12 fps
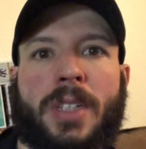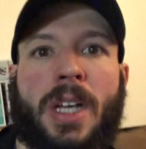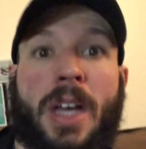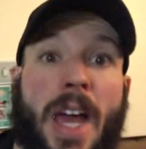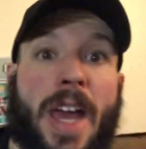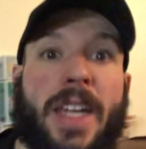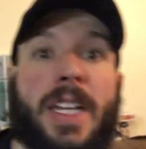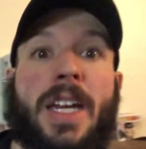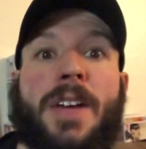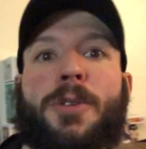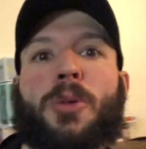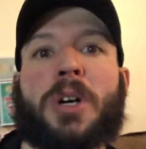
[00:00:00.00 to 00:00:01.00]
Hey
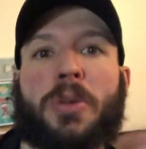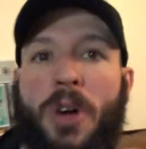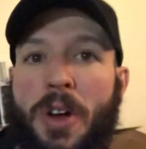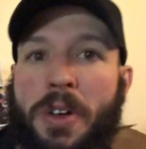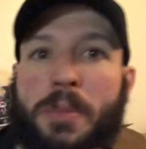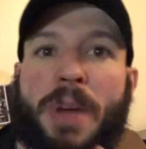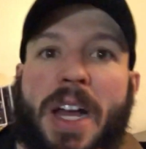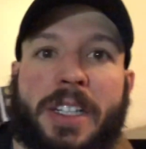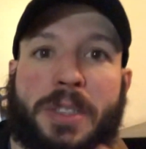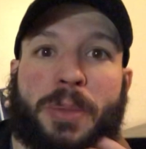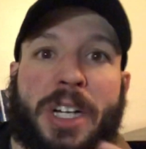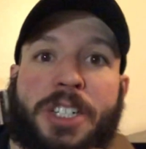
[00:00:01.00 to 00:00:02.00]
everyone, welcome back
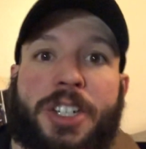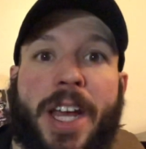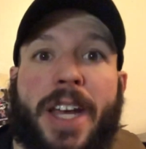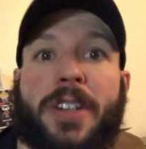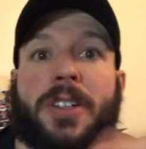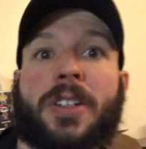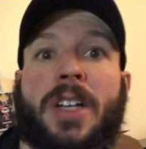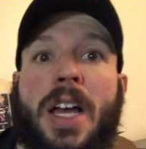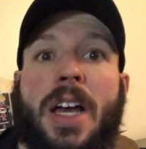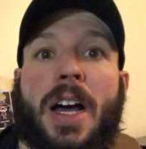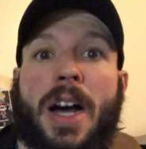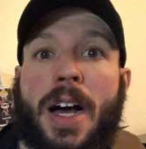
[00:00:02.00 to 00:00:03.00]
to my channel.
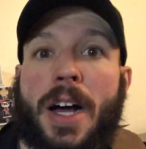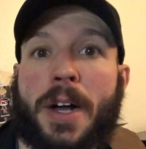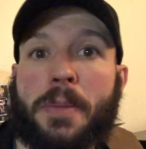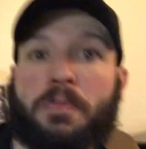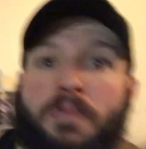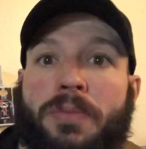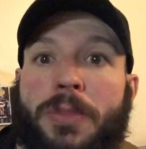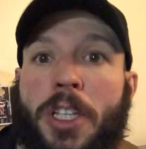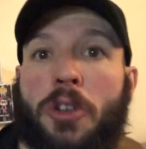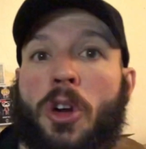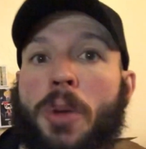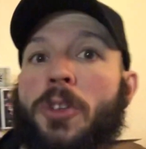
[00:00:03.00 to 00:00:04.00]
The
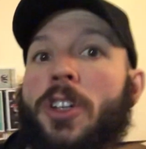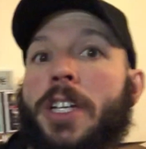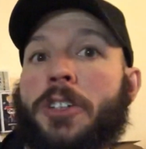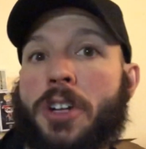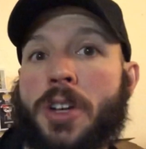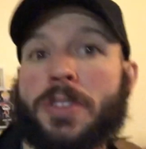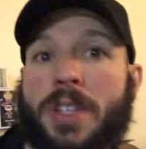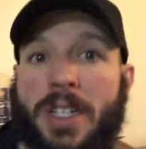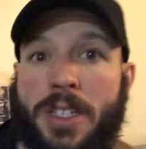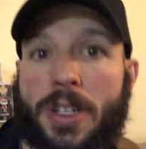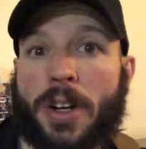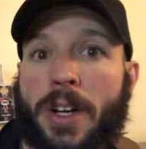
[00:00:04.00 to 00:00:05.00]
normal intro is going to
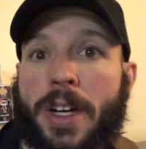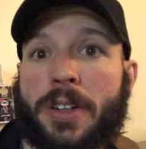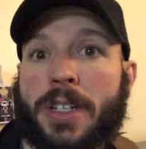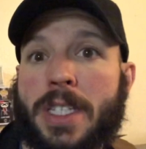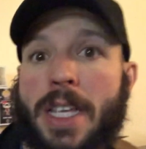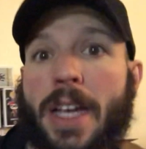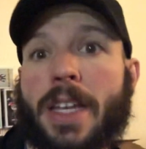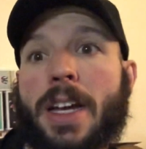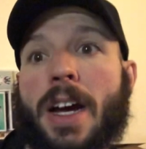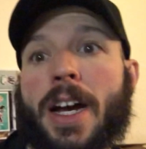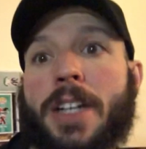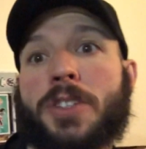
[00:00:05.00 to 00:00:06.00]
start here in a second.
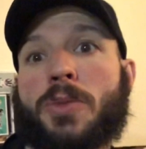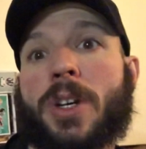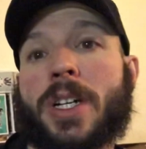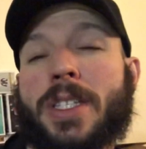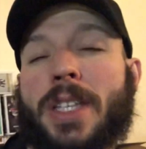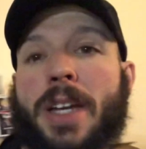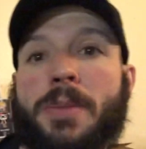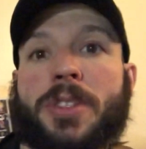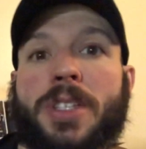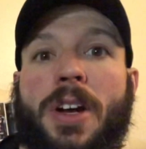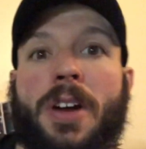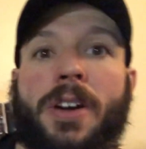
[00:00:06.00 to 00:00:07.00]
I just wanted to say I'm
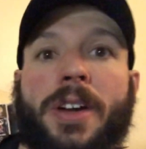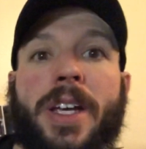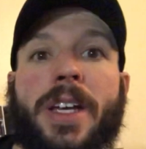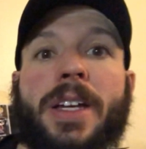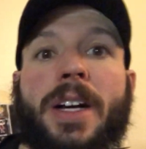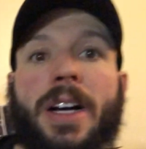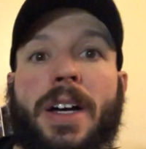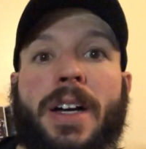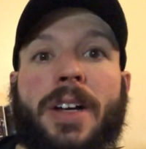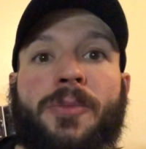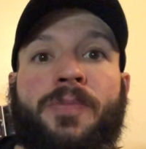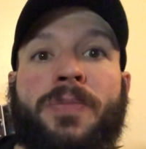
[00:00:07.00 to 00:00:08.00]
sorry.
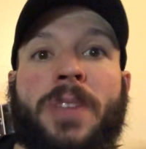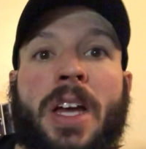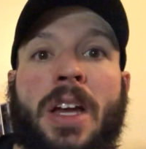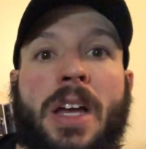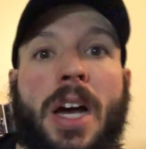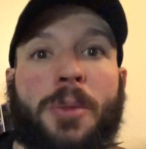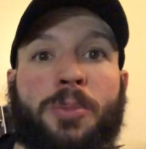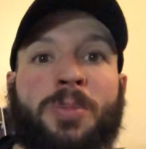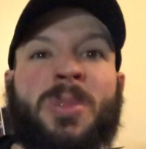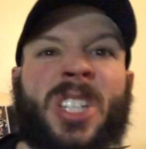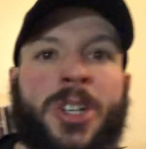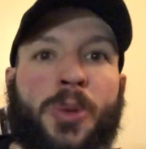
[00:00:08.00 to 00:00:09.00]

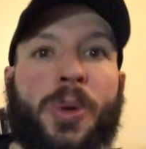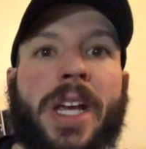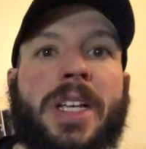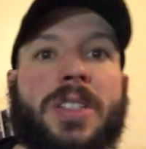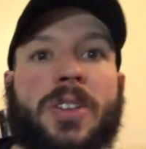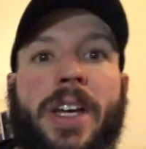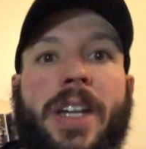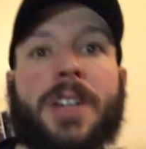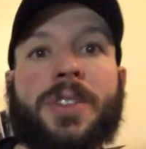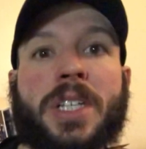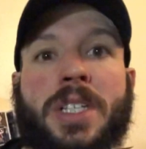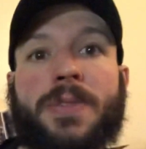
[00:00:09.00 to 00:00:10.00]
I'm 2 weeks late
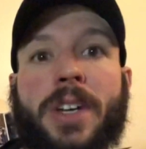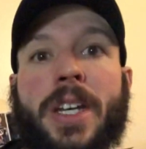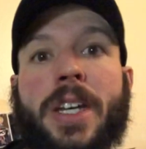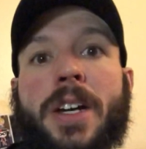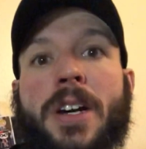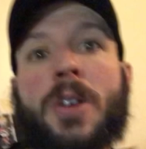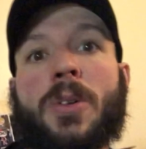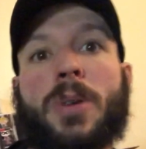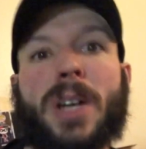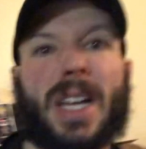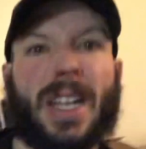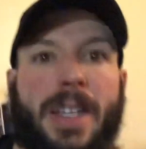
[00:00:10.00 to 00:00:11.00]
on this video,
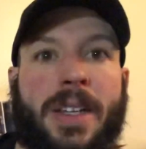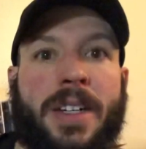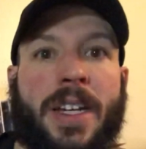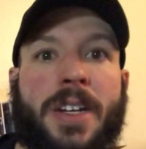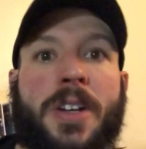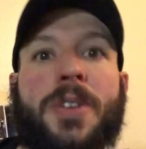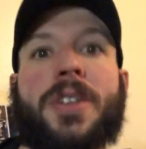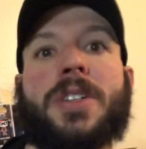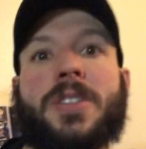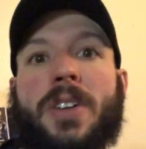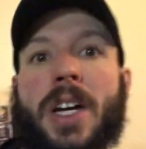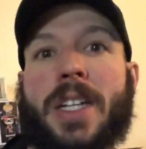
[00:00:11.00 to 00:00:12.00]
and I know there's a lot of